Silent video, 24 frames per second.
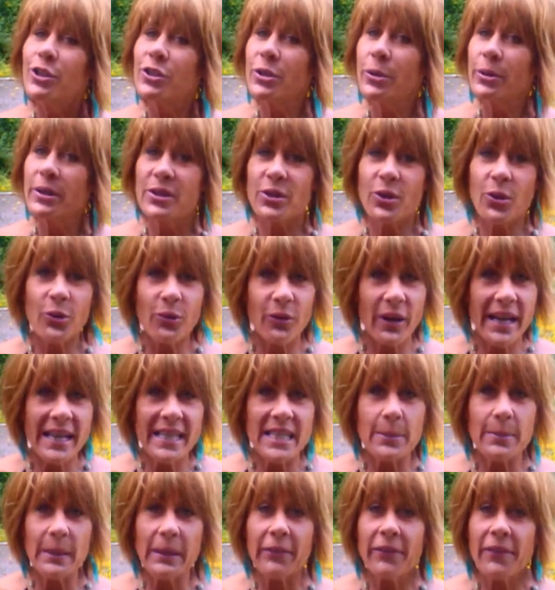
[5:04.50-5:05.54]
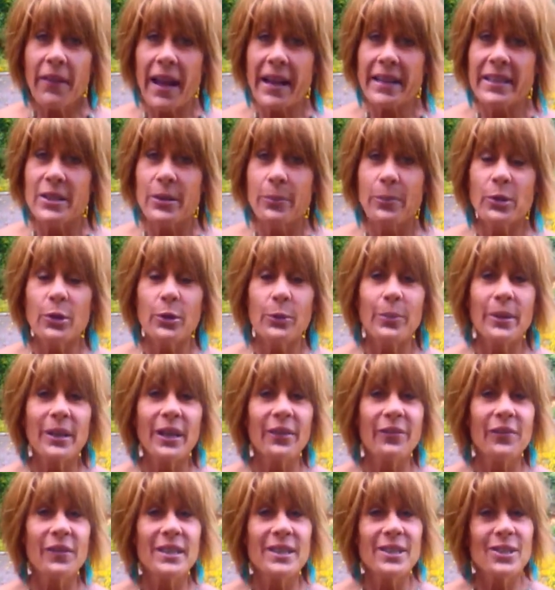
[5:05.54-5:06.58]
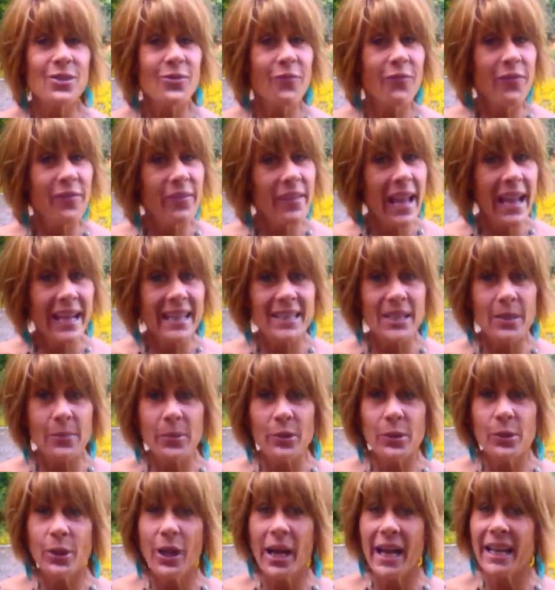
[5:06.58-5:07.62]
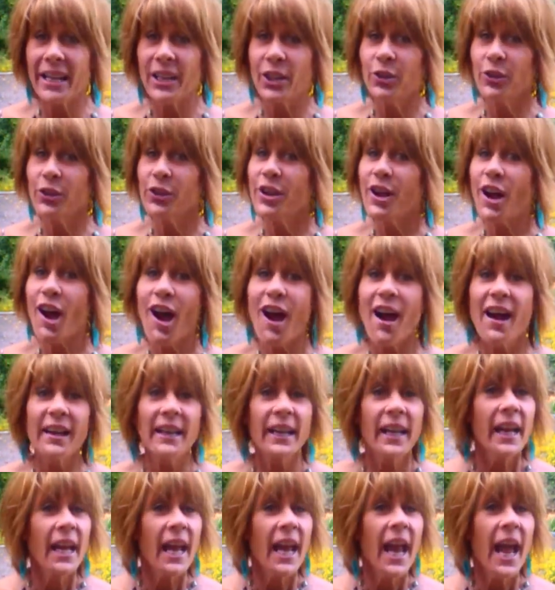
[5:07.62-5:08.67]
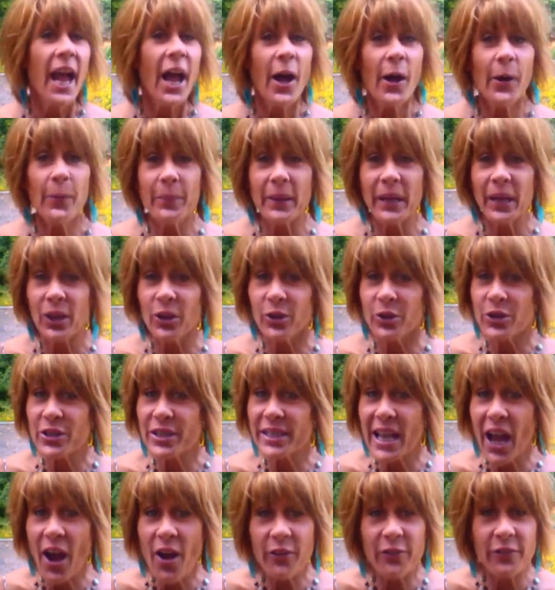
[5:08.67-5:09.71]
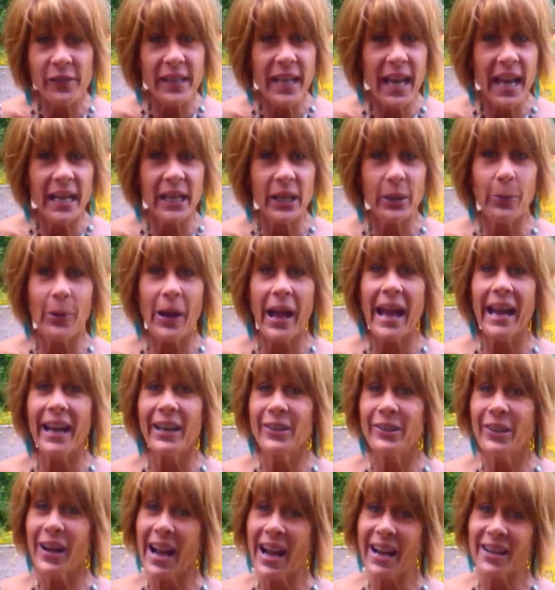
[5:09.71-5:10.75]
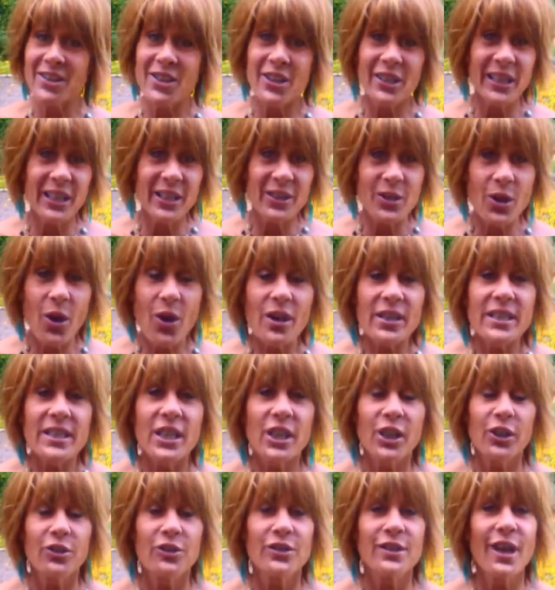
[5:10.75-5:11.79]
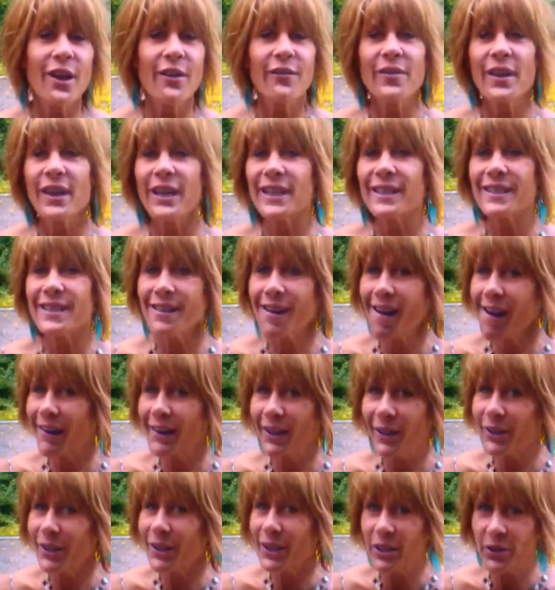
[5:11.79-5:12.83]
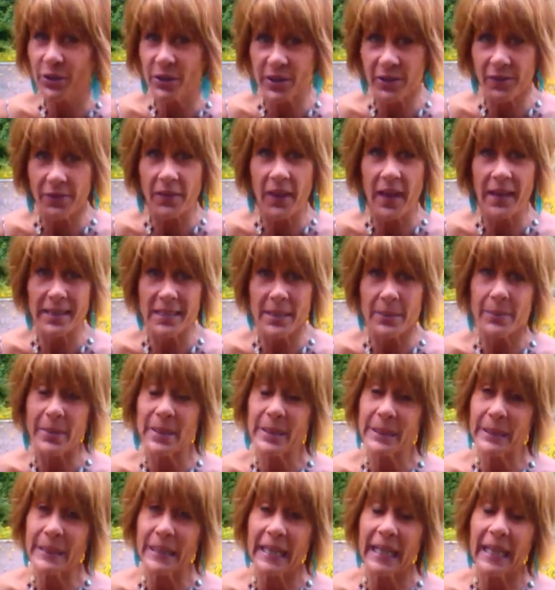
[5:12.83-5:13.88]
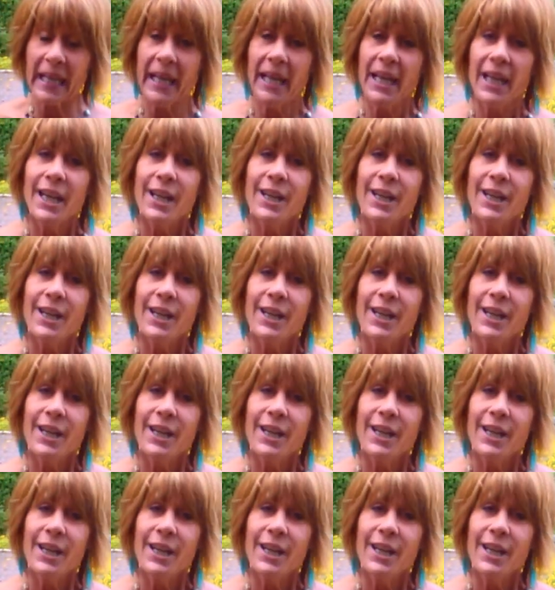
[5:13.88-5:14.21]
So it's great to be flexible, but if it's flexible and you're not helping yourself in any way and you're actually exhausting yourself, then it's not a good use of flexibility.